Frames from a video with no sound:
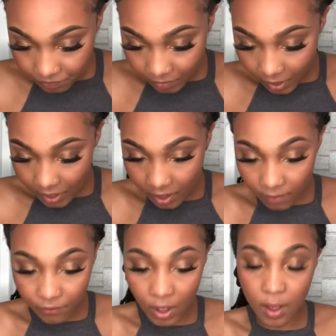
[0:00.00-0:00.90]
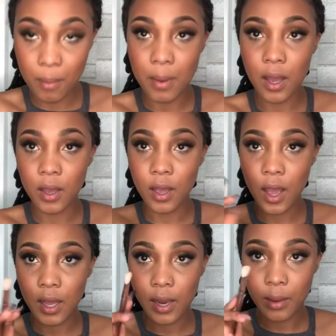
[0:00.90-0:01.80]
I can't find my
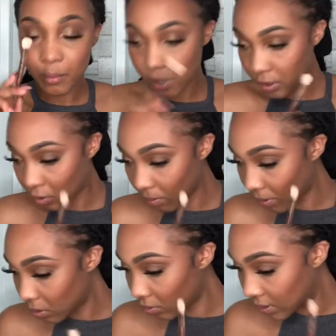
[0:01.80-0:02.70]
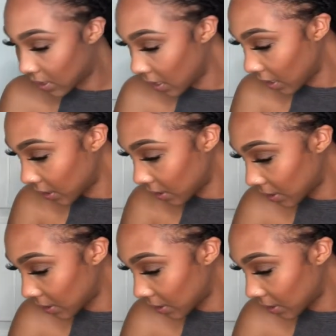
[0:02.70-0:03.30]
highlight brush, so I'm gonna use this.